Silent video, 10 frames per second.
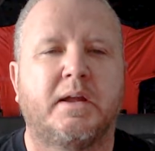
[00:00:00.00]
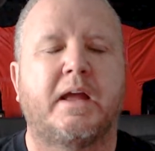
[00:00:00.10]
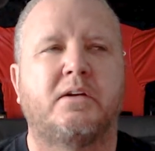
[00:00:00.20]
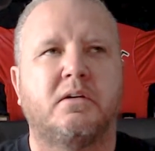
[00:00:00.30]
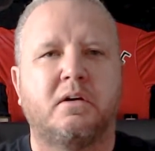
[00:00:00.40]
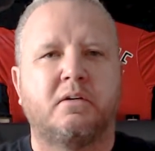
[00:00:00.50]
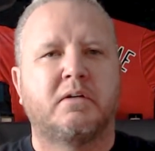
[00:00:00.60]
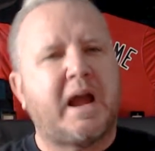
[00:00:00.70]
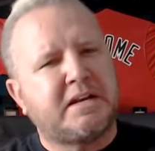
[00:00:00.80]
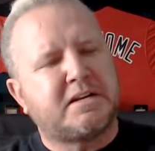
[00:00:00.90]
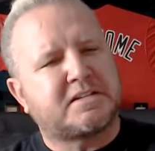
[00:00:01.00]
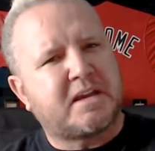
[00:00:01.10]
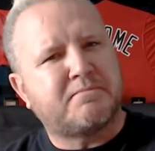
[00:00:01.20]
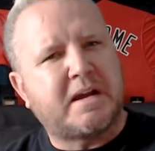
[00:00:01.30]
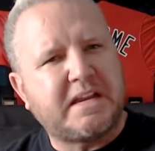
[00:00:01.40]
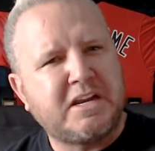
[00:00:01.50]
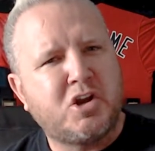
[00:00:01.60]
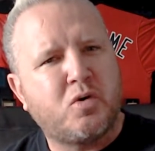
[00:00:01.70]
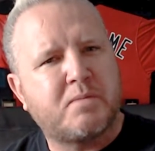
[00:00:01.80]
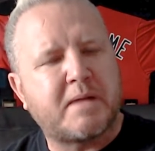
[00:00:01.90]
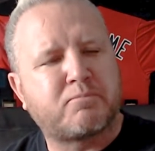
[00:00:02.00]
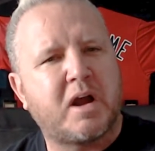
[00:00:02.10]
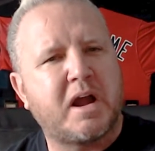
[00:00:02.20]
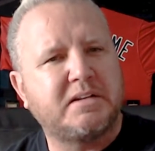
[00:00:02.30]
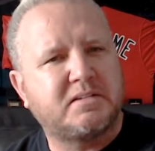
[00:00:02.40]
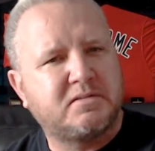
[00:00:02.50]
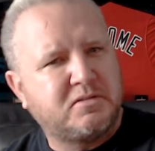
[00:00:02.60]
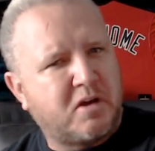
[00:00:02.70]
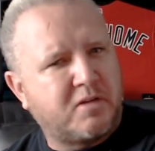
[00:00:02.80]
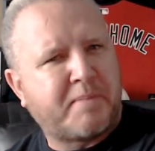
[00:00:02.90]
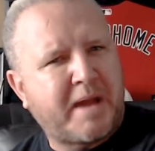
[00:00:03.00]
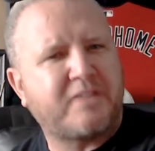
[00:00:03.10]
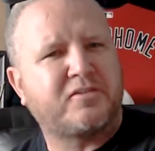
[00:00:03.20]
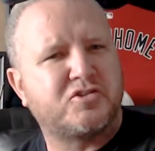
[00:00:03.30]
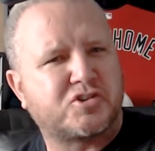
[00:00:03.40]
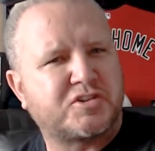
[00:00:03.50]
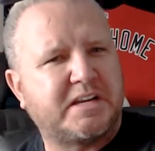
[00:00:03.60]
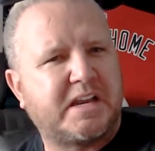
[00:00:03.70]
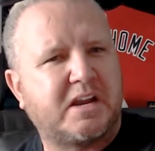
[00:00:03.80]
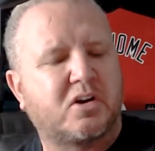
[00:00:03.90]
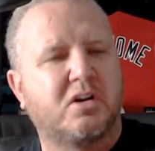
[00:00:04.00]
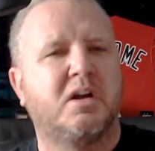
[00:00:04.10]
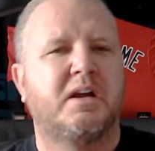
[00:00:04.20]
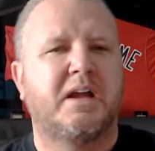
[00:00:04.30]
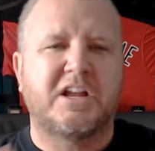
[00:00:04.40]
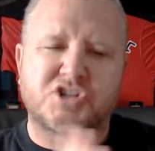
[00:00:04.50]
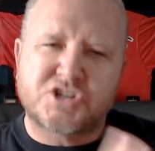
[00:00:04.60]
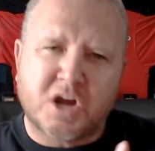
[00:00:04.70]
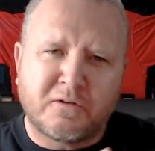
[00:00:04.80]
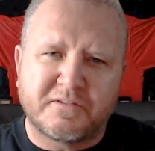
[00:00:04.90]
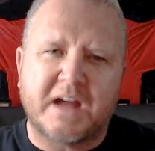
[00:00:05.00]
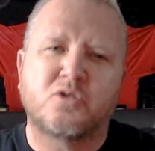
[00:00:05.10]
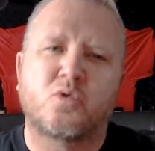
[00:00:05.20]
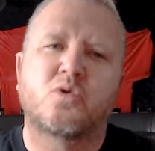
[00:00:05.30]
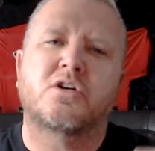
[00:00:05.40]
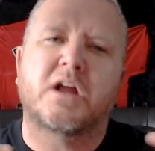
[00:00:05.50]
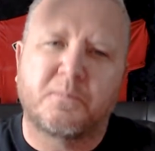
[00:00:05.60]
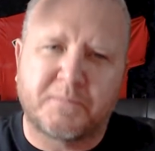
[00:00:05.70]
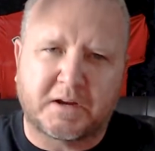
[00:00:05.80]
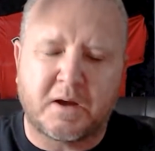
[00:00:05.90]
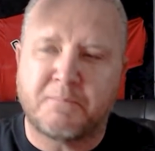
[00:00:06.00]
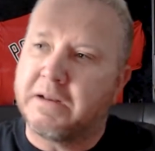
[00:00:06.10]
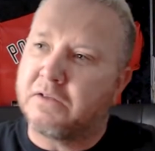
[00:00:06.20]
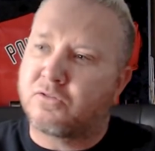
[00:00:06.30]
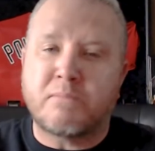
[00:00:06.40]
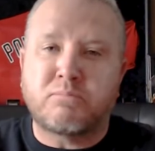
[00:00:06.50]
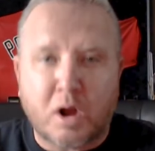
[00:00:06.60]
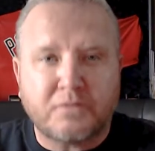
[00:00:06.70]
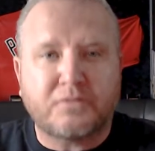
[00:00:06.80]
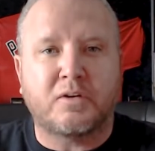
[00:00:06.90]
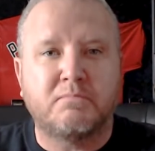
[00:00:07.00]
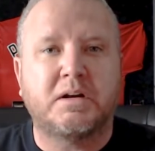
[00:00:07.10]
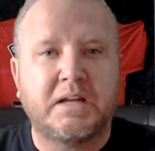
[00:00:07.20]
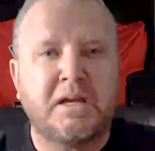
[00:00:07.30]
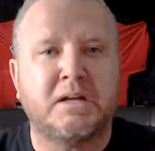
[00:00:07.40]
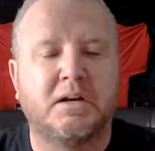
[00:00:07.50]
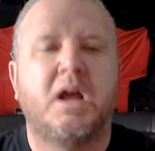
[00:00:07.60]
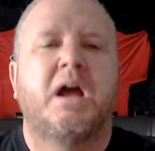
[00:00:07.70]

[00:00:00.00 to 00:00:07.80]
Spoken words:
And I had to set my ego and my pride on the passenger seat here and shelf that in order to help the company. And so I brought somebody in.